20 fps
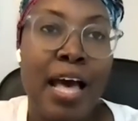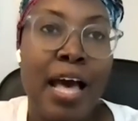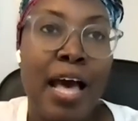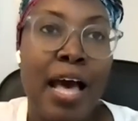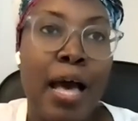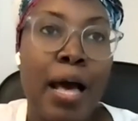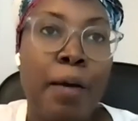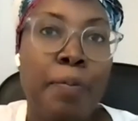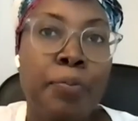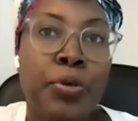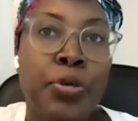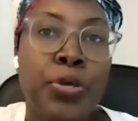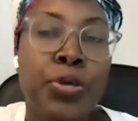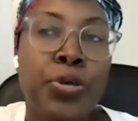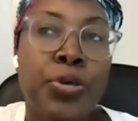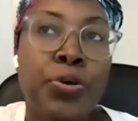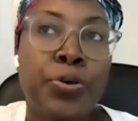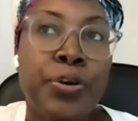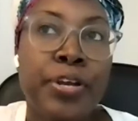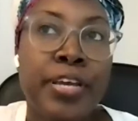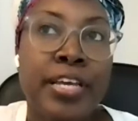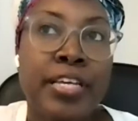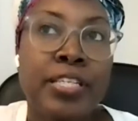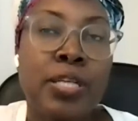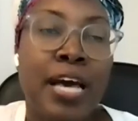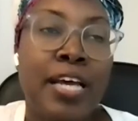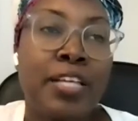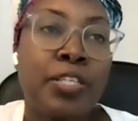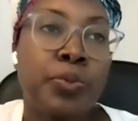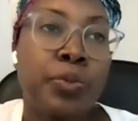i'm curious
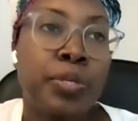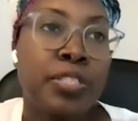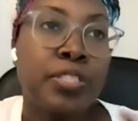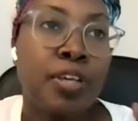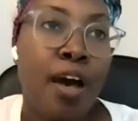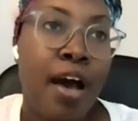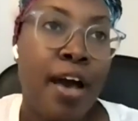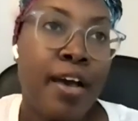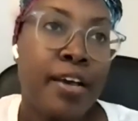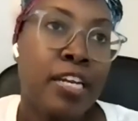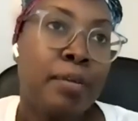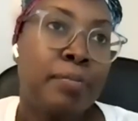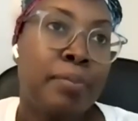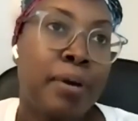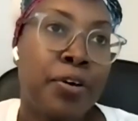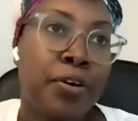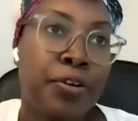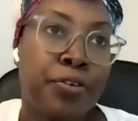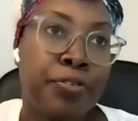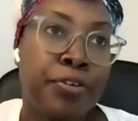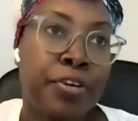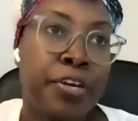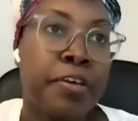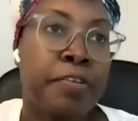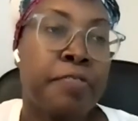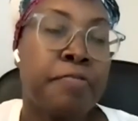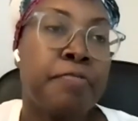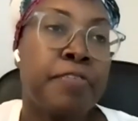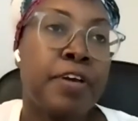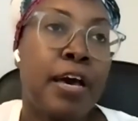as we're talking about
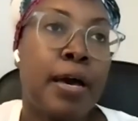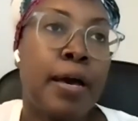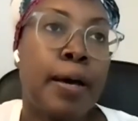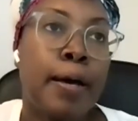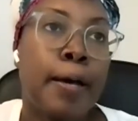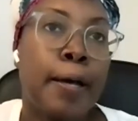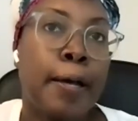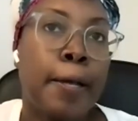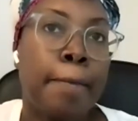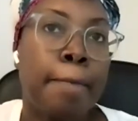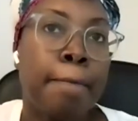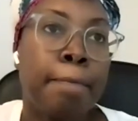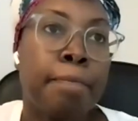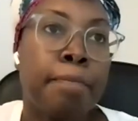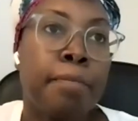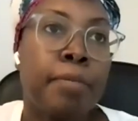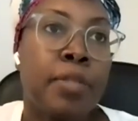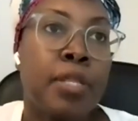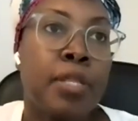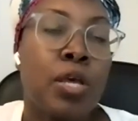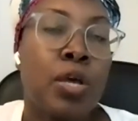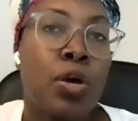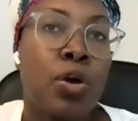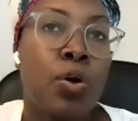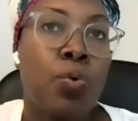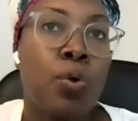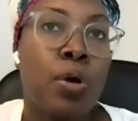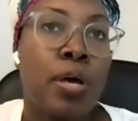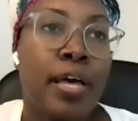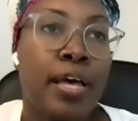grief um,
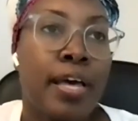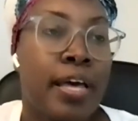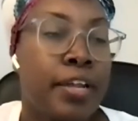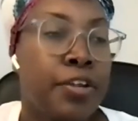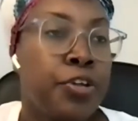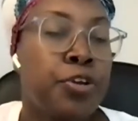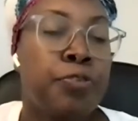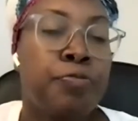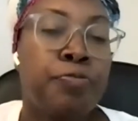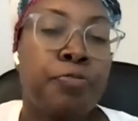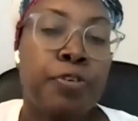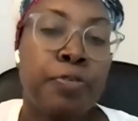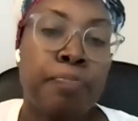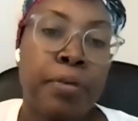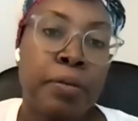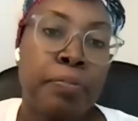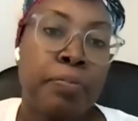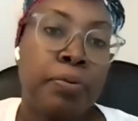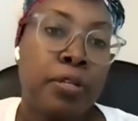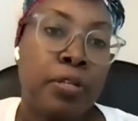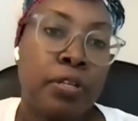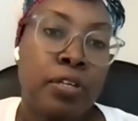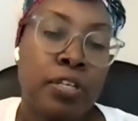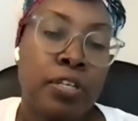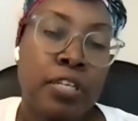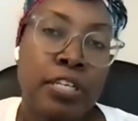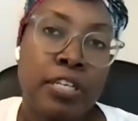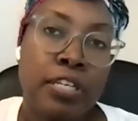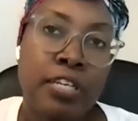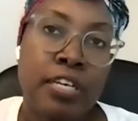and you know for people
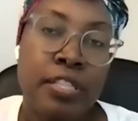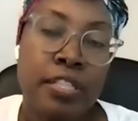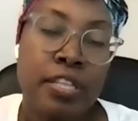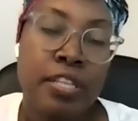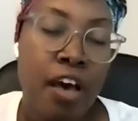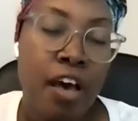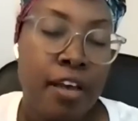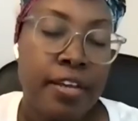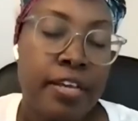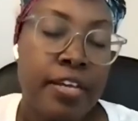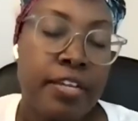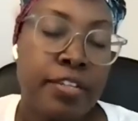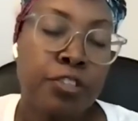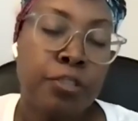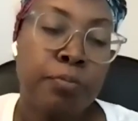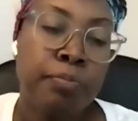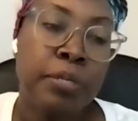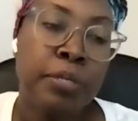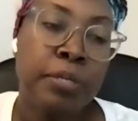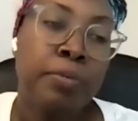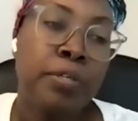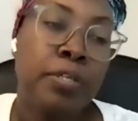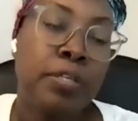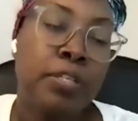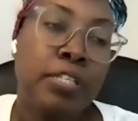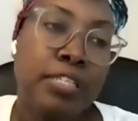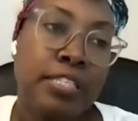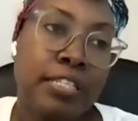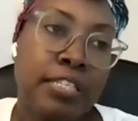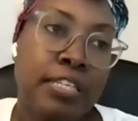in the audience or people
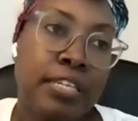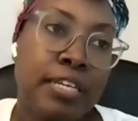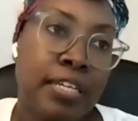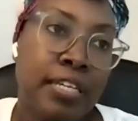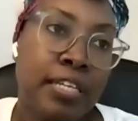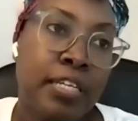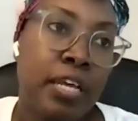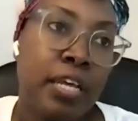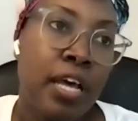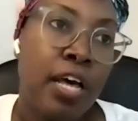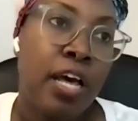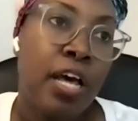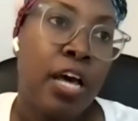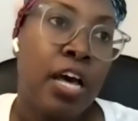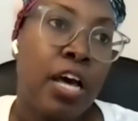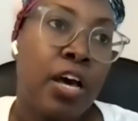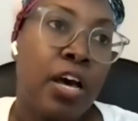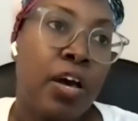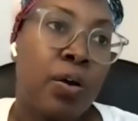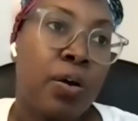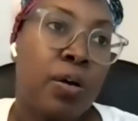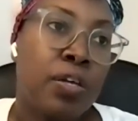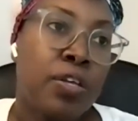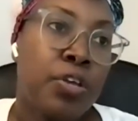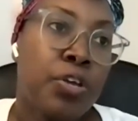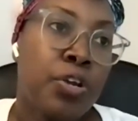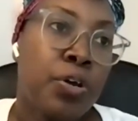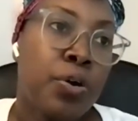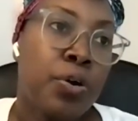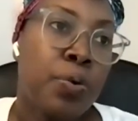listening
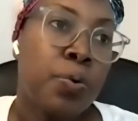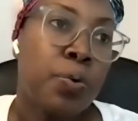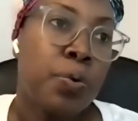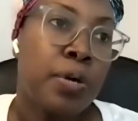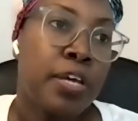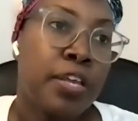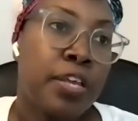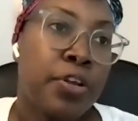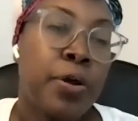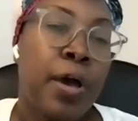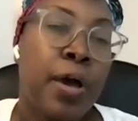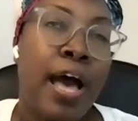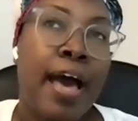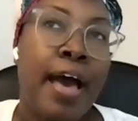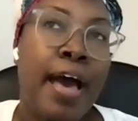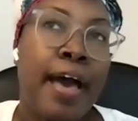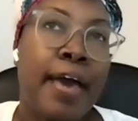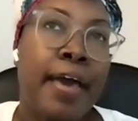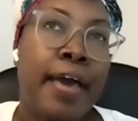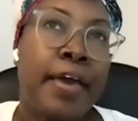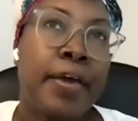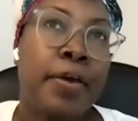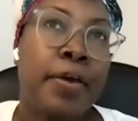you know, you know, I